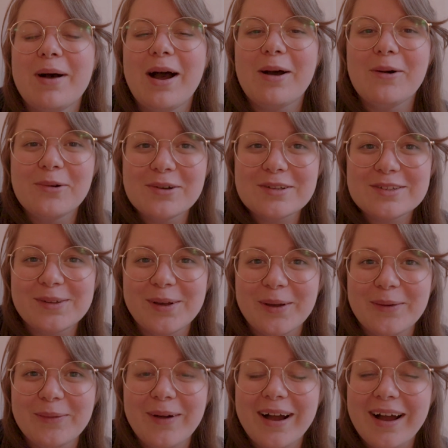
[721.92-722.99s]
but
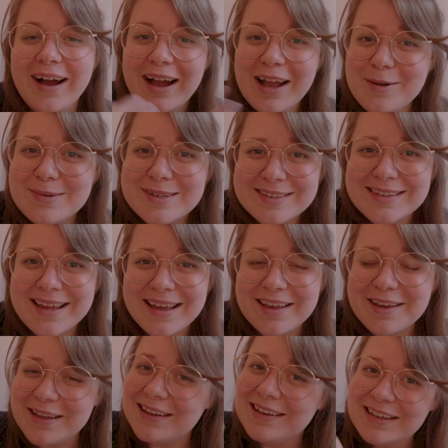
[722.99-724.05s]
also I was sat
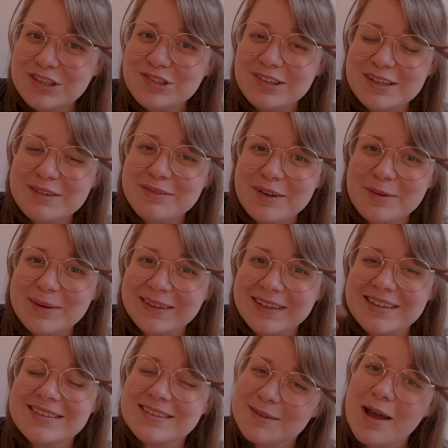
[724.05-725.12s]
here literally filming
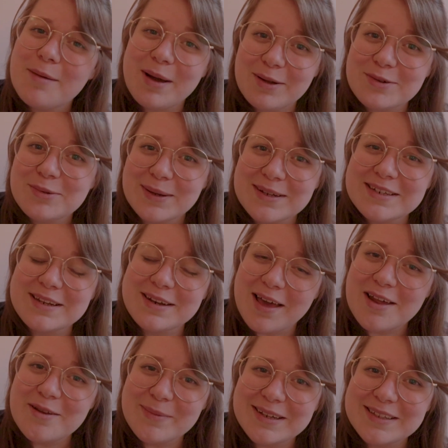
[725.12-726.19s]
this about
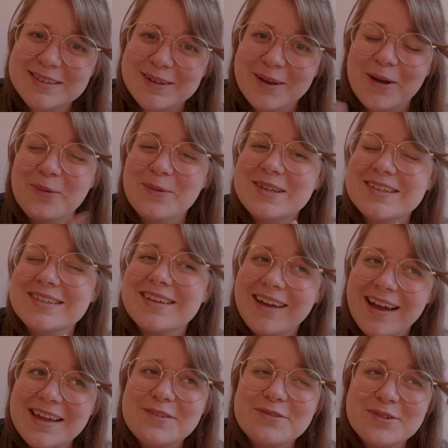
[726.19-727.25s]
20-30 minutes ago, which is
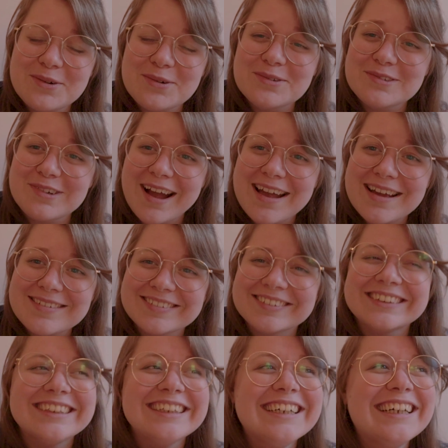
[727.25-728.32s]
kind of cool, right?
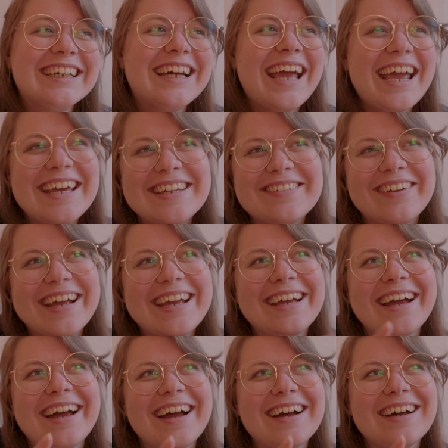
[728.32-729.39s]

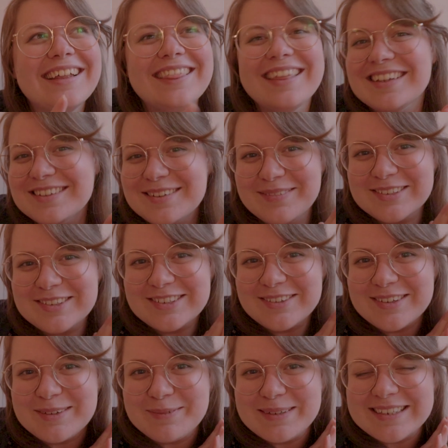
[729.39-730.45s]
Anyway, thanks so much for
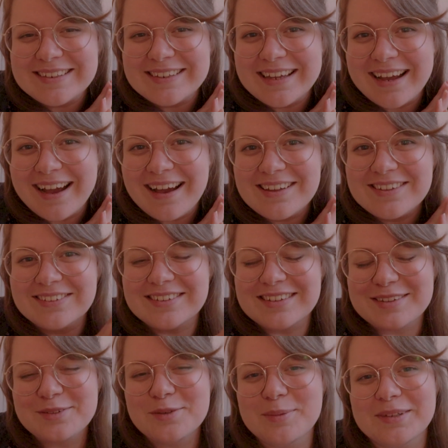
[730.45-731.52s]
joining me today, guys, on
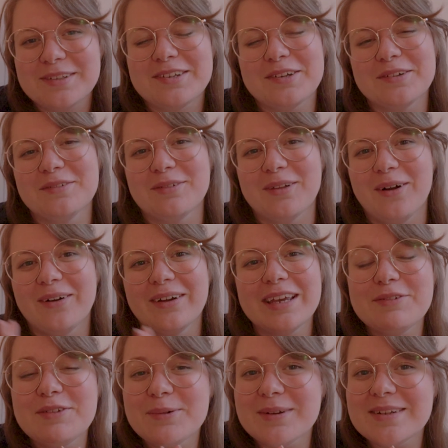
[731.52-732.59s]
this super chill vlog.
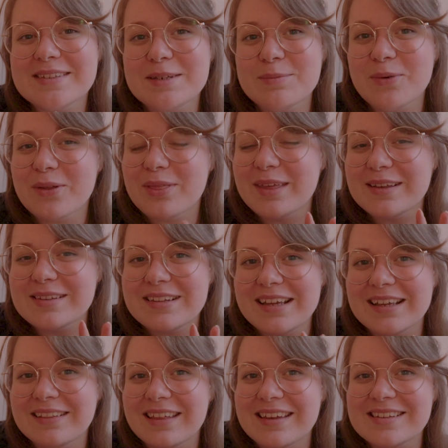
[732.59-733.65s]
If you want to see more things
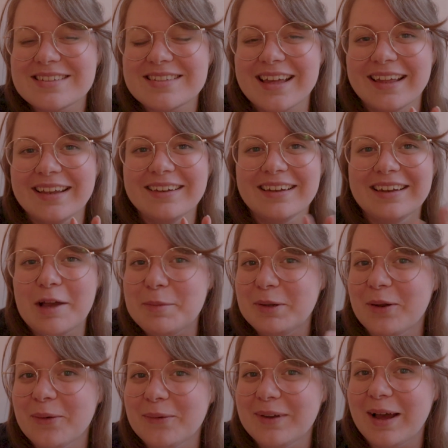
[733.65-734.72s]
like this, then let me
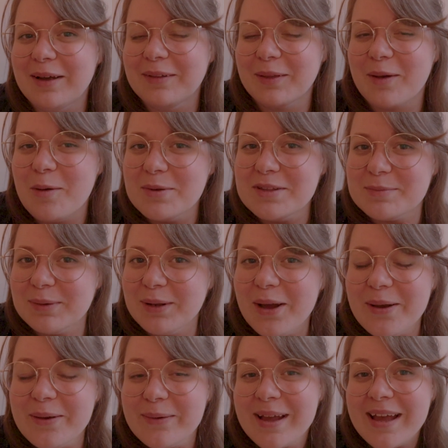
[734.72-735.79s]
know down in the comments
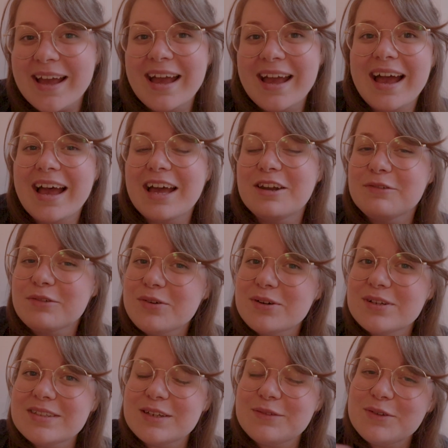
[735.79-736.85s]
below. And of
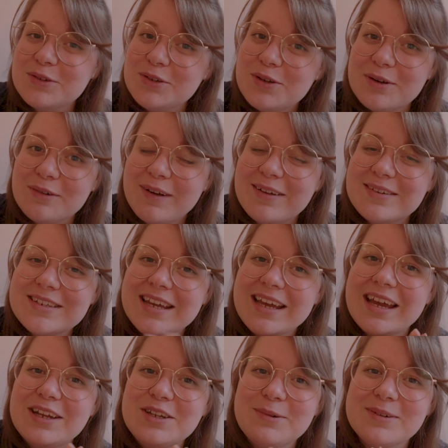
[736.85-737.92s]
course, if you're new around
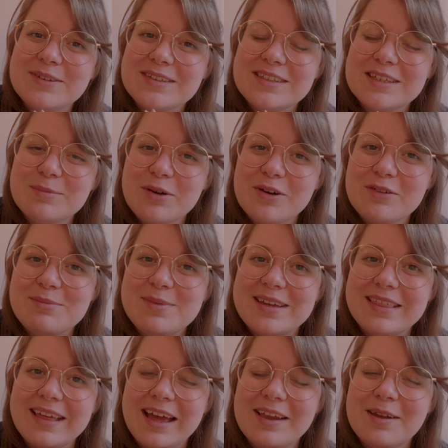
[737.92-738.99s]
here and you want to see more of me,
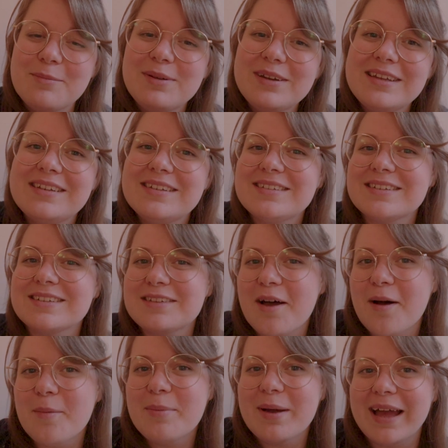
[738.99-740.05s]
then please
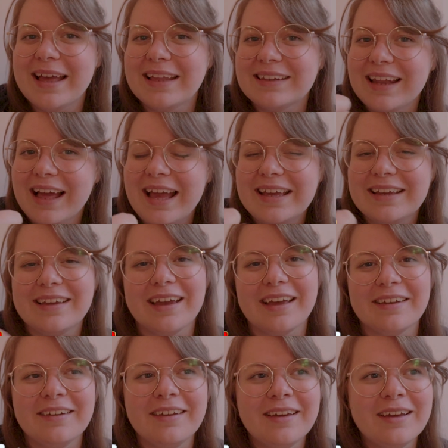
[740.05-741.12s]
sub and like
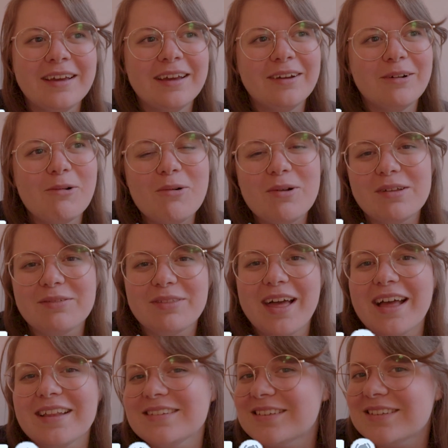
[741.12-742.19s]
and all of
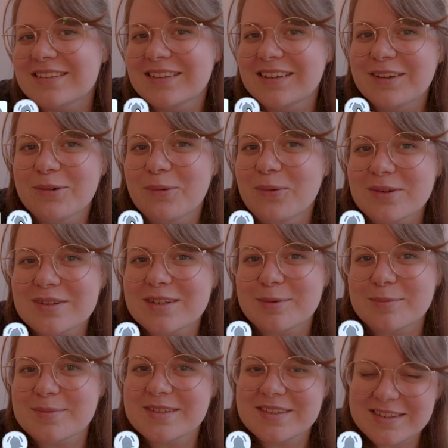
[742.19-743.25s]
that
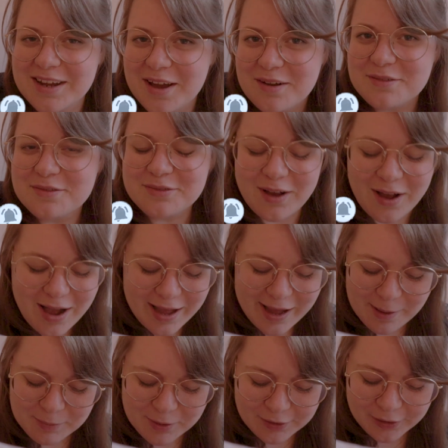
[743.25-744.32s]
awesome stuff. I
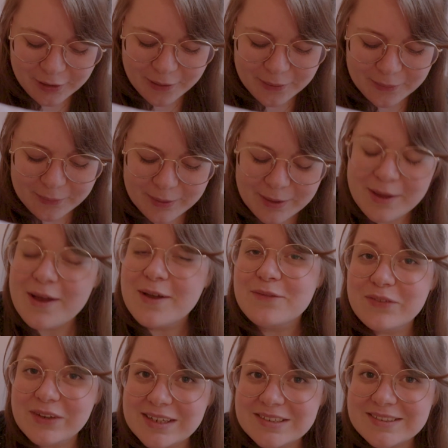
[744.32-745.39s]
am gonna go
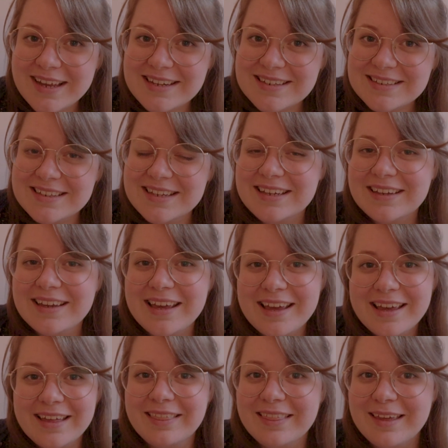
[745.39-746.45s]
finish editing,
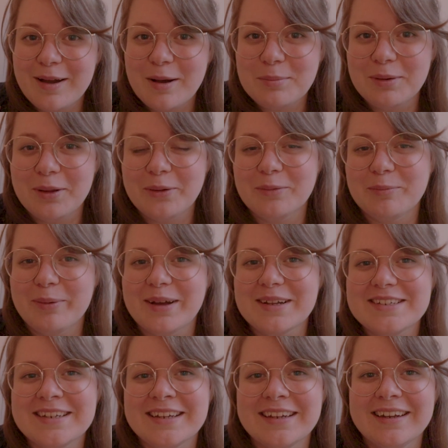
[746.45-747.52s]
hit the upload
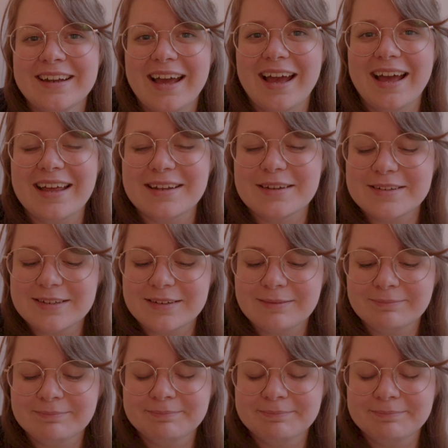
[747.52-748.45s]
button, and